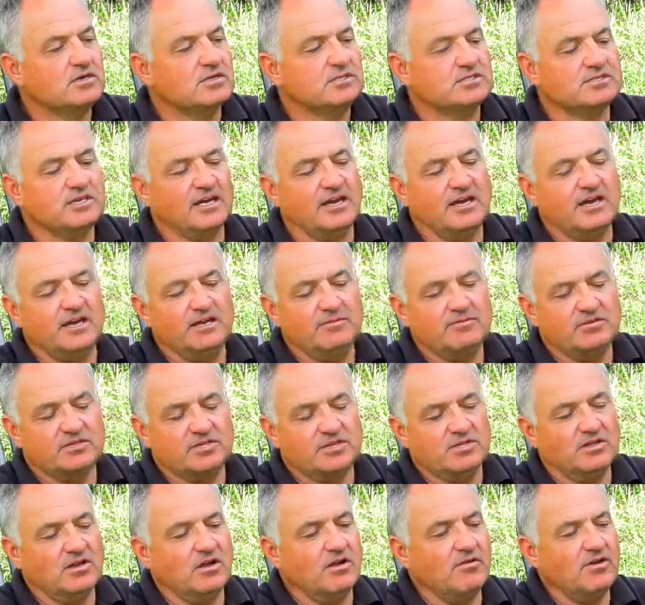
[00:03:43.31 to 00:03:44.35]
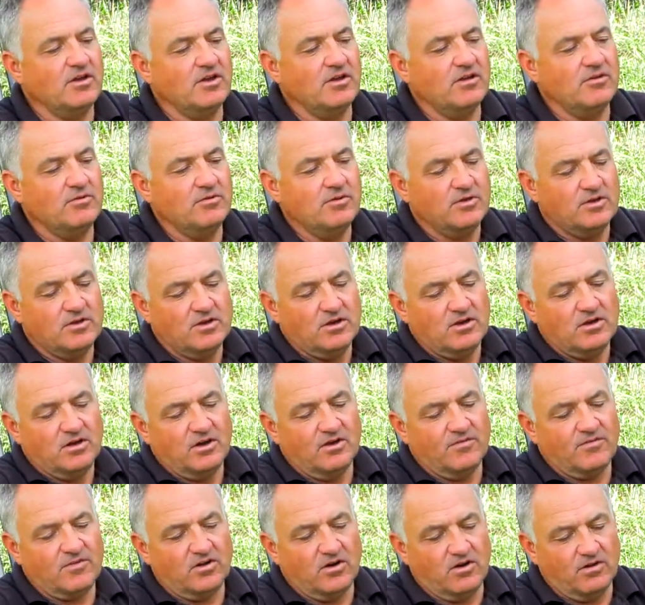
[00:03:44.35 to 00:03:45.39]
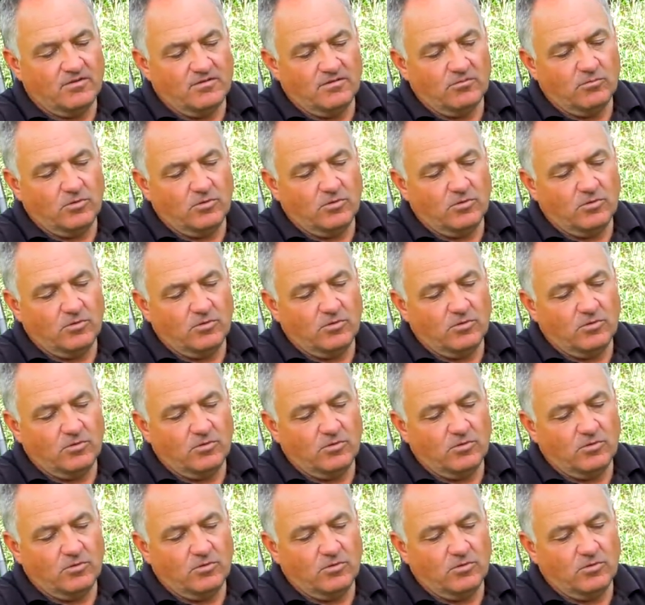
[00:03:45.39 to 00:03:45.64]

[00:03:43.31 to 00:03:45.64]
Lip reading: Same scenario, I've got